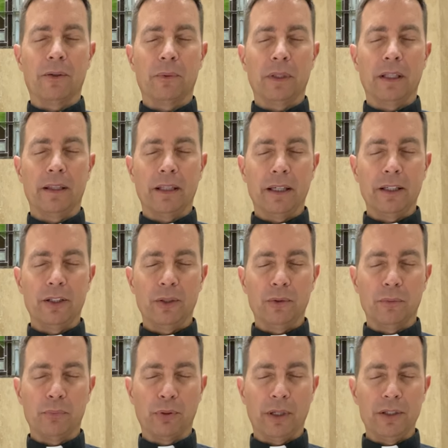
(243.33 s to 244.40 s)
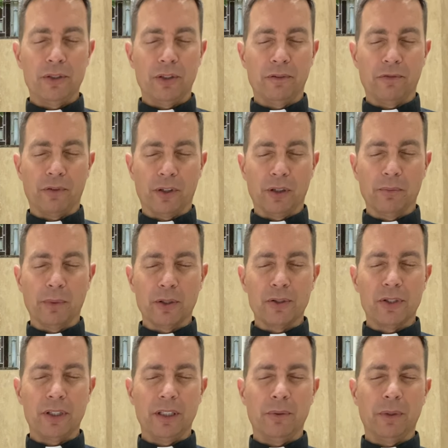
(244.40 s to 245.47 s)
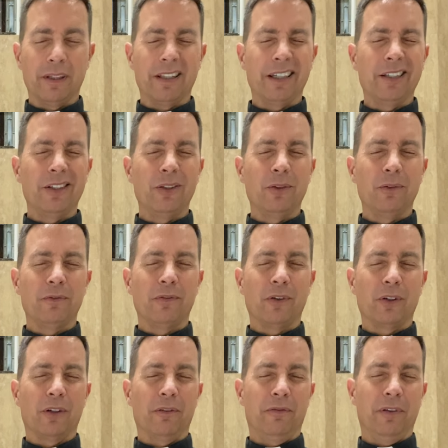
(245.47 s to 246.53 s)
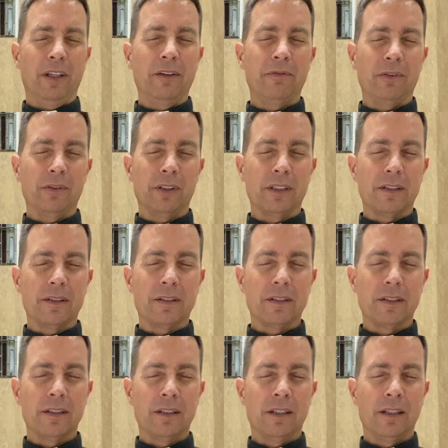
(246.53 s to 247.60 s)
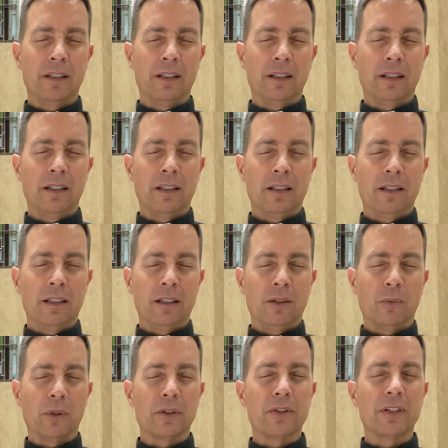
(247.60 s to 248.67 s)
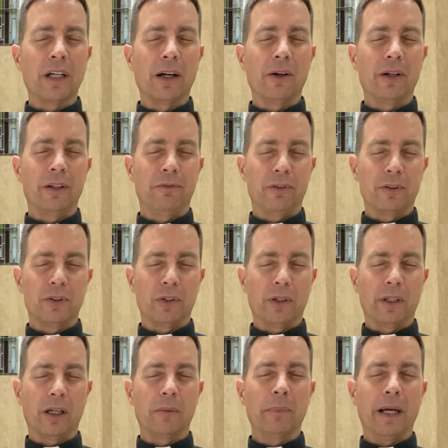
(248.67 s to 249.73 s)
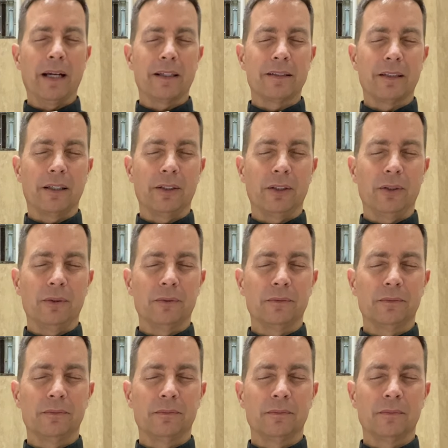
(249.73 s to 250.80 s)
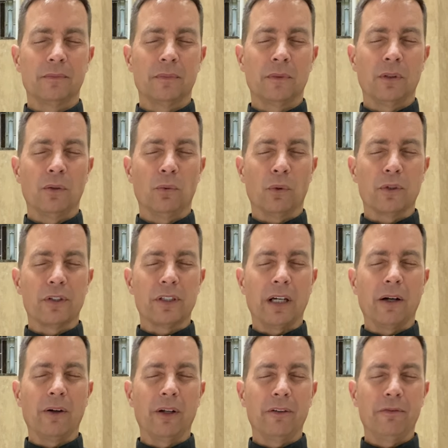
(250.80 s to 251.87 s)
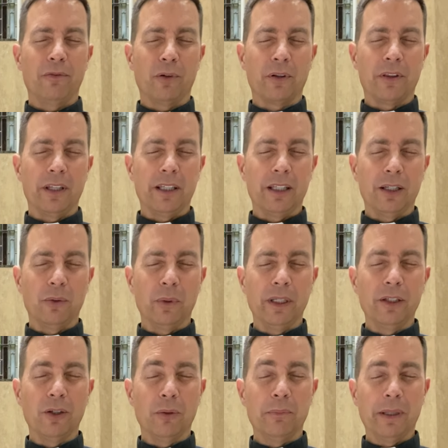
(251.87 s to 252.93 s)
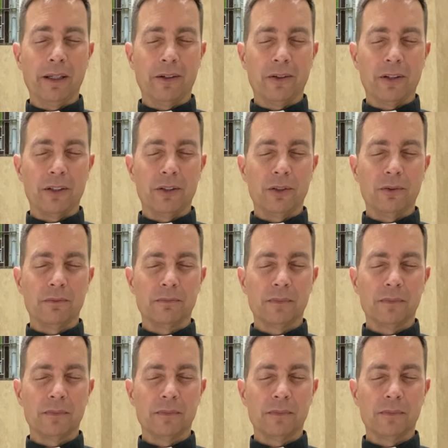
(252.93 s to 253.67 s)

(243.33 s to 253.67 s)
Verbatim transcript: we thank you and praise you for your mercy. We thank you for your faithfulness. We're sorry for turning our backs on you. We're sorry for thinking we know better than you.